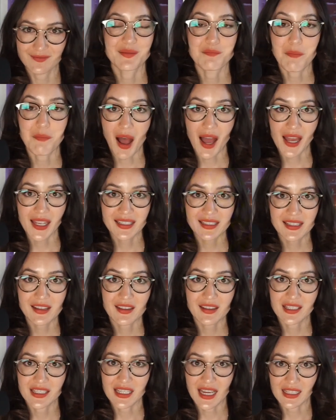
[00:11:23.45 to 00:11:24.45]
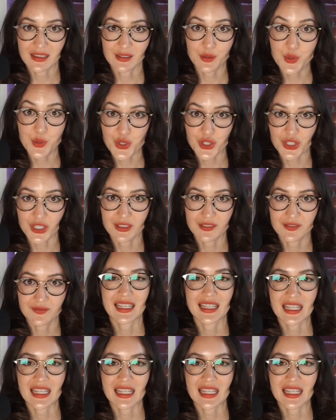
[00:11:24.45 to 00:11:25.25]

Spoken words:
Mind the dilution.